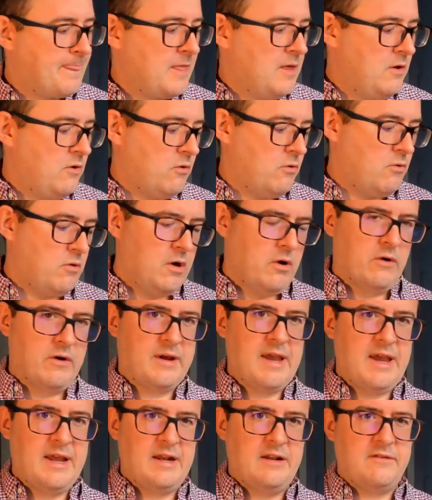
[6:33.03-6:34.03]
Or a long
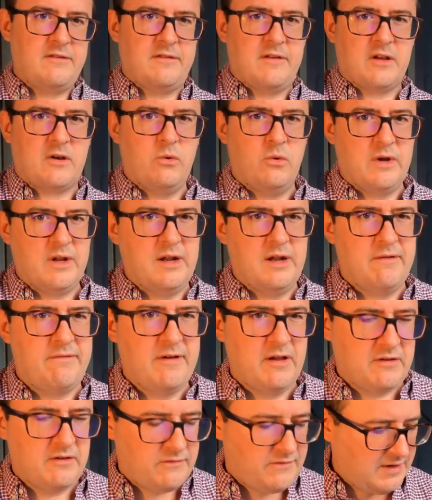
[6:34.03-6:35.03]
cadence, as I called it in the
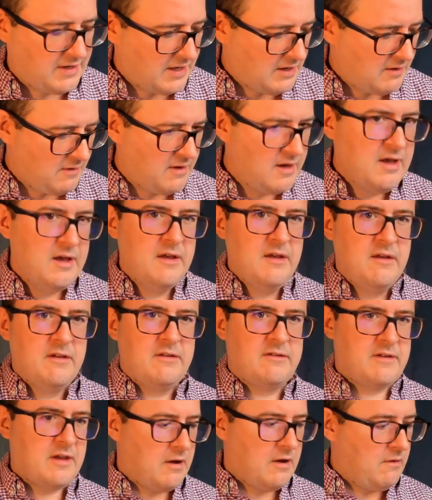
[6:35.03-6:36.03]
first video.
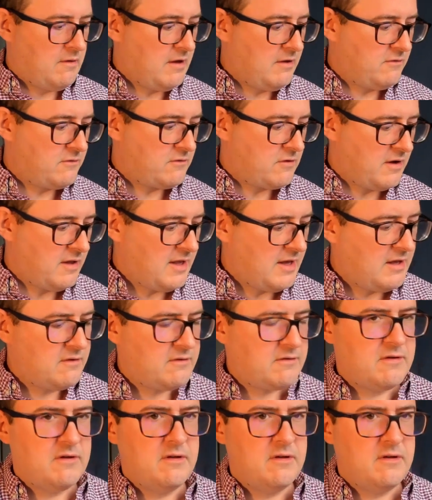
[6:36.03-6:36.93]
So let's try that.